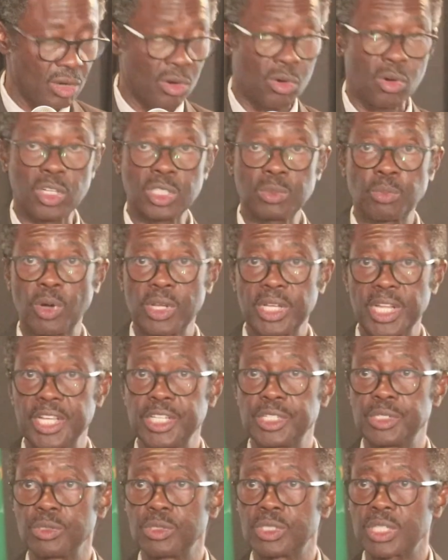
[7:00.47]
cross-border
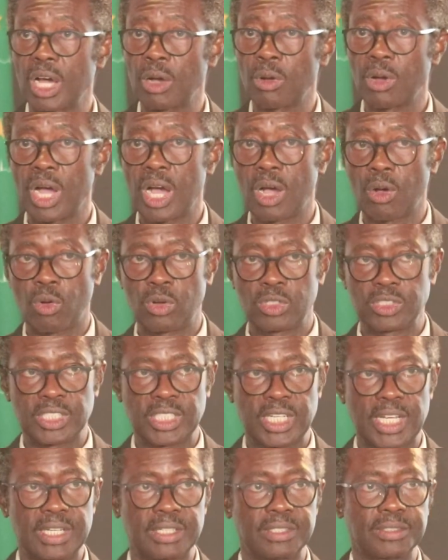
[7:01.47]
issues are
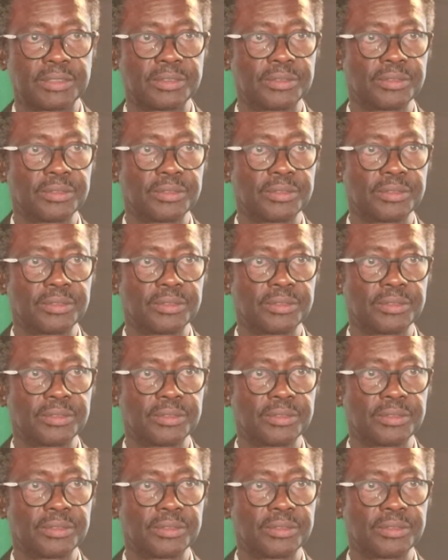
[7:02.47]
concerned.